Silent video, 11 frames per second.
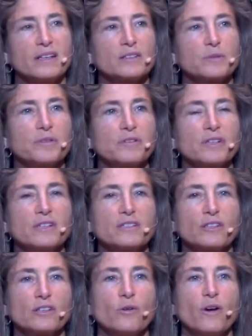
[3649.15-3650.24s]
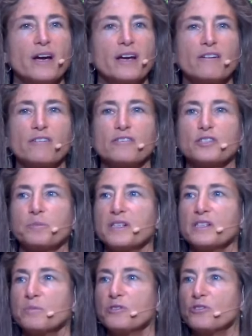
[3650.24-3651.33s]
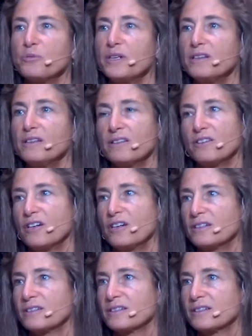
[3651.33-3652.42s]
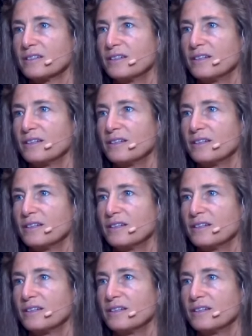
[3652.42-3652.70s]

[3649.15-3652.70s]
experience the quiet or the space between the thoughts